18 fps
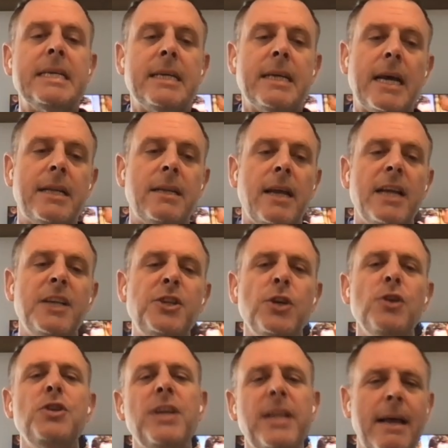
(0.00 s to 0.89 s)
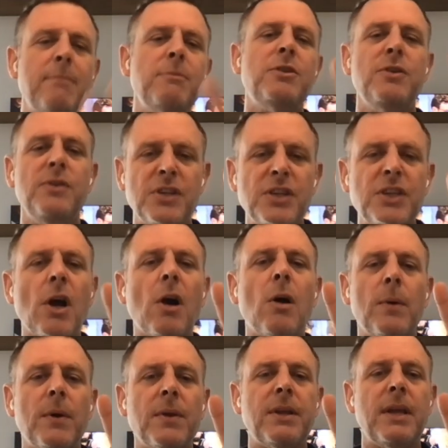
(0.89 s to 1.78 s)
And it's usually them two you
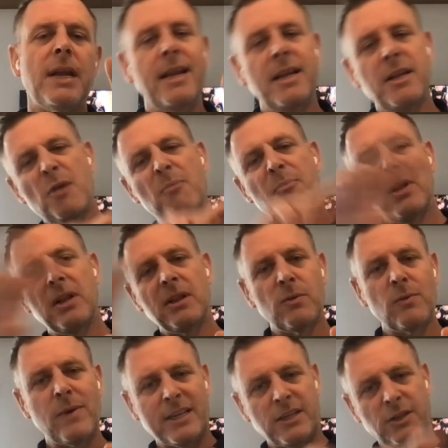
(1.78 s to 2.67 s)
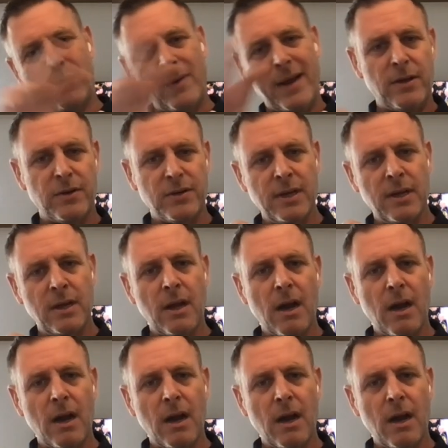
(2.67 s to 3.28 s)
start with, and then you build the rest around.